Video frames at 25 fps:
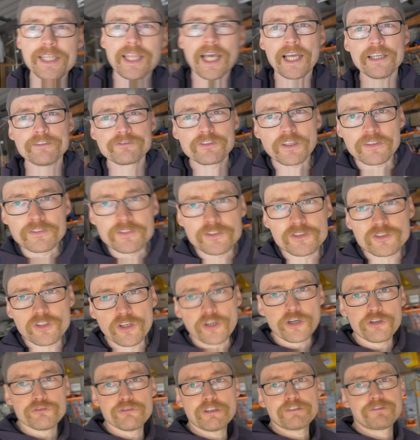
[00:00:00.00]
They have done
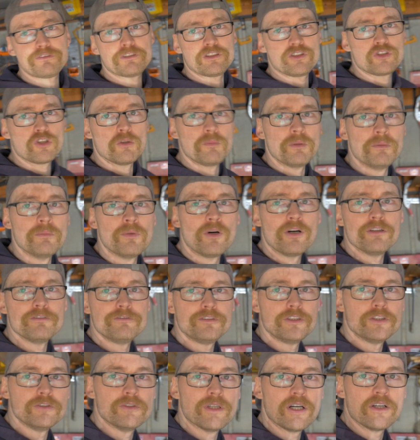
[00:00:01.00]
a horrific job, in my
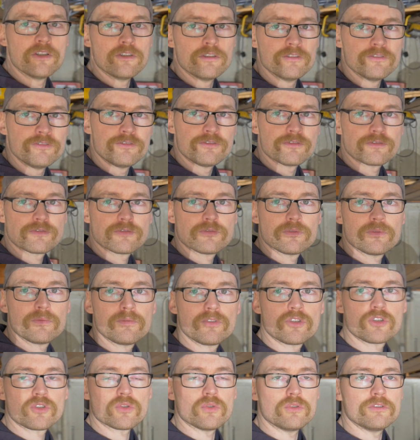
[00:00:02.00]
view, of
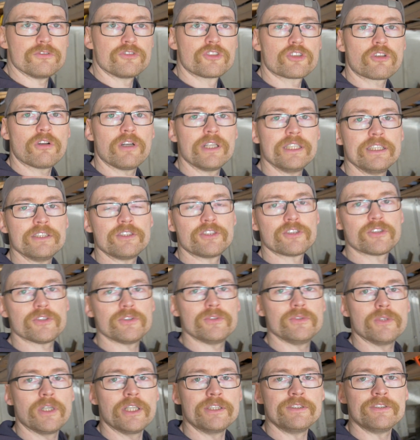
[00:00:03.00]
sort of trying
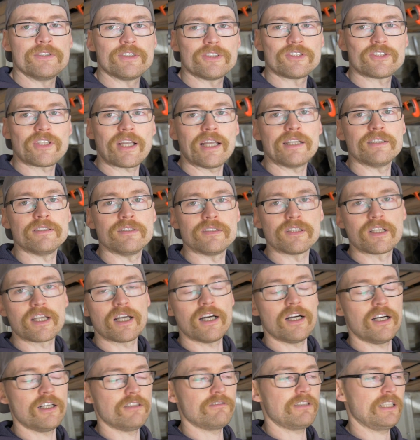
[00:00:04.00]
to understand
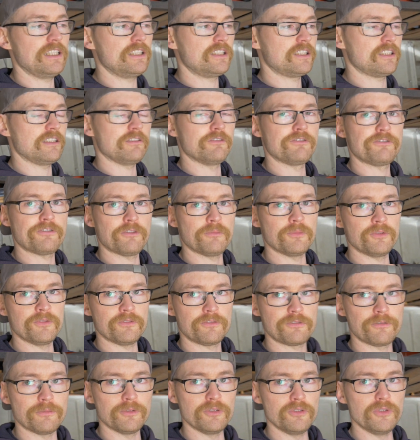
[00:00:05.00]
kart racing from a,
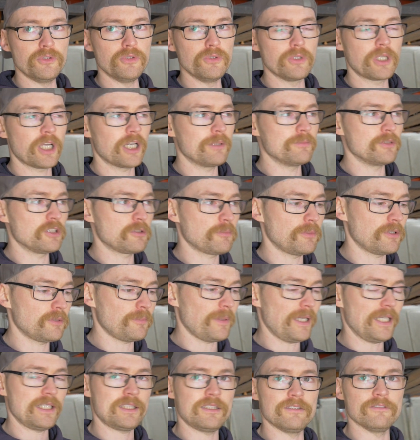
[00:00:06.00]
from a newcomer's
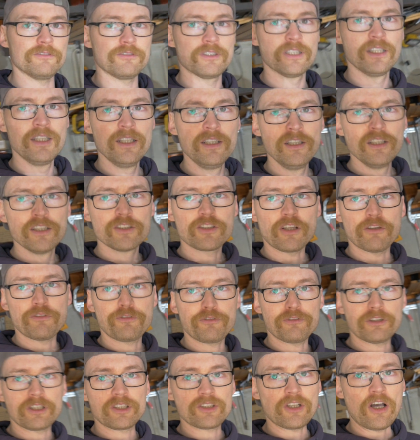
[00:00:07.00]
perspective. So,
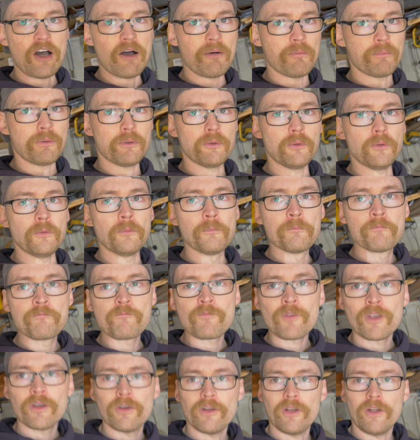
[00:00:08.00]
for example,
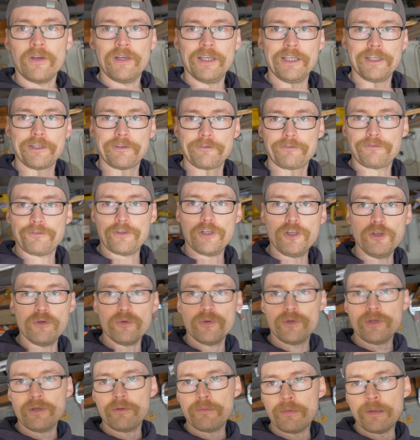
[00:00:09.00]
like for
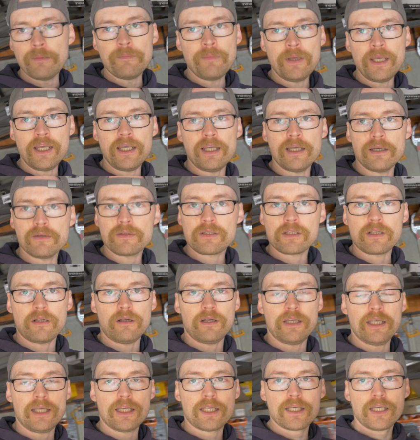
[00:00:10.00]
you and me, it was
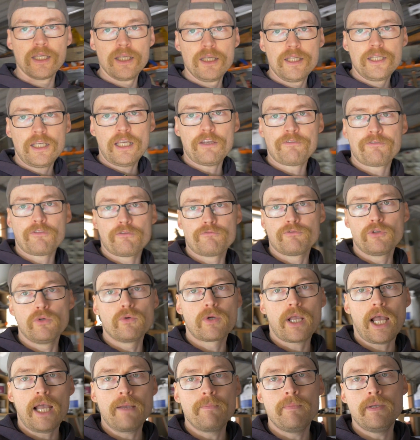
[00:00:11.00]
like if the
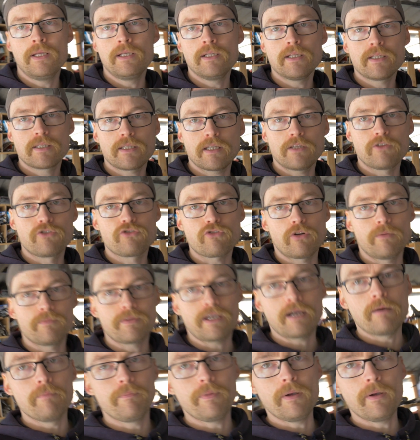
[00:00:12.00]
rule came in, it said drop down